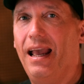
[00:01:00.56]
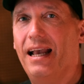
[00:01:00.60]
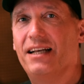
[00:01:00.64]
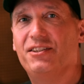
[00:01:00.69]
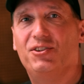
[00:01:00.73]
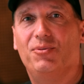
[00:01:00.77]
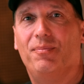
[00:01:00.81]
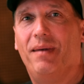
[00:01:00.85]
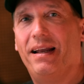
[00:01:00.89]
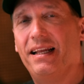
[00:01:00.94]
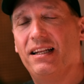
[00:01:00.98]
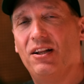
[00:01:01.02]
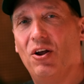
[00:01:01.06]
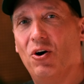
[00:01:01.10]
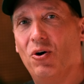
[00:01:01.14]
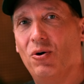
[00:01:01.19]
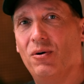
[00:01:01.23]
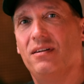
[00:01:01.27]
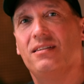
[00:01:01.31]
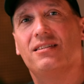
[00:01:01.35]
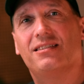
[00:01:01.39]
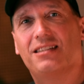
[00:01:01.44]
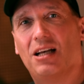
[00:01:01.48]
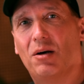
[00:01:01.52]
As you may know,
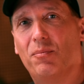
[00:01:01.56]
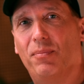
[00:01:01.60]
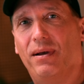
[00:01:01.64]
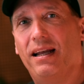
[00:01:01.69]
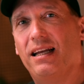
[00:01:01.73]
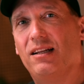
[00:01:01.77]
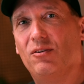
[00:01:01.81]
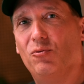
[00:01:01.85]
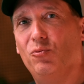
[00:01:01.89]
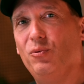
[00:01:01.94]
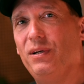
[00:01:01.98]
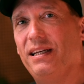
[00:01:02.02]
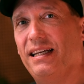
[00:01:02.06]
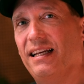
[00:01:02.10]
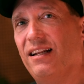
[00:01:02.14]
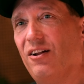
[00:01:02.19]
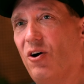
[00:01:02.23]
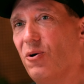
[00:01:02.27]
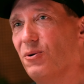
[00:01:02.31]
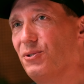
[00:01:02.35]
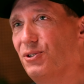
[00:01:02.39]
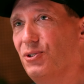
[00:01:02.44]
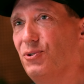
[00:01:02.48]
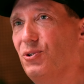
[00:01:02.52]
in Soundpaint, we can
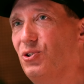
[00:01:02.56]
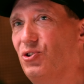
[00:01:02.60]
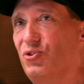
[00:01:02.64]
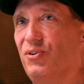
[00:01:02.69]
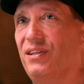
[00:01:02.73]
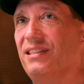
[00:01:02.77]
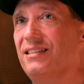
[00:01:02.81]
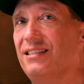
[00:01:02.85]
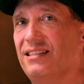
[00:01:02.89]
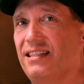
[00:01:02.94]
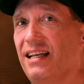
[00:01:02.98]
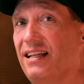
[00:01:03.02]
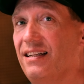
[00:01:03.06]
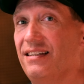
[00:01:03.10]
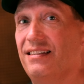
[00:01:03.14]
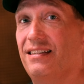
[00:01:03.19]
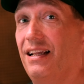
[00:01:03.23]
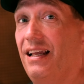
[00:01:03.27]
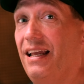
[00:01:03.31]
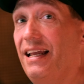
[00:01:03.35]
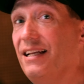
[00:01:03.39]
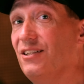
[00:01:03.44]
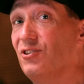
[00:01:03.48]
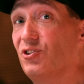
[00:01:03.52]
also transcend
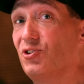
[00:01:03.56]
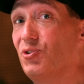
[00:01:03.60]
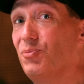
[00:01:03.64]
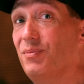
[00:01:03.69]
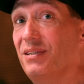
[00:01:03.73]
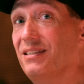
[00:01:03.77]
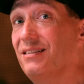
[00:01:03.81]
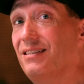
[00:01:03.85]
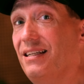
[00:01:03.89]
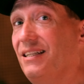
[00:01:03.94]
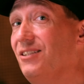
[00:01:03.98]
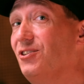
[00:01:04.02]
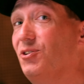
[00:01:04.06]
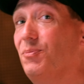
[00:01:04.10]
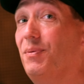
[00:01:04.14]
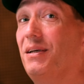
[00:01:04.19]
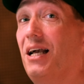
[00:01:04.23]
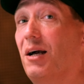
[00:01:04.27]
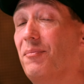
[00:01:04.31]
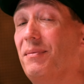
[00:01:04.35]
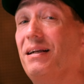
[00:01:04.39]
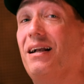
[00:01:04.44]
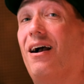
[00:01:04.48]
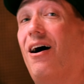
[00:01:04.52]
instruments into
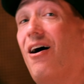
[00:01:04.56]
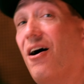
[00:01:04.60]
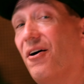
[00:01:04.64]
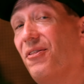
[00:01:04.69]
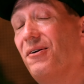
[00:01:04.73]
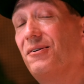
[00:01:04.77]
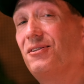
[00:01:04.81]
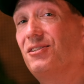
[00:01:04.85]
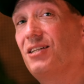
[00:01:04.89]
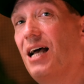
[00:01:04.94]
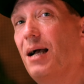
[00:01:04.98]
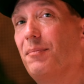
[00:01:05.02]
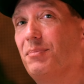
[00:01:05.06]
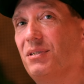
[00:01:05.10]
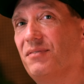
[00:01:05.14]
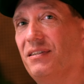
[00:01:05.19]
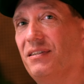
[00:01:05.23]
becoming other types of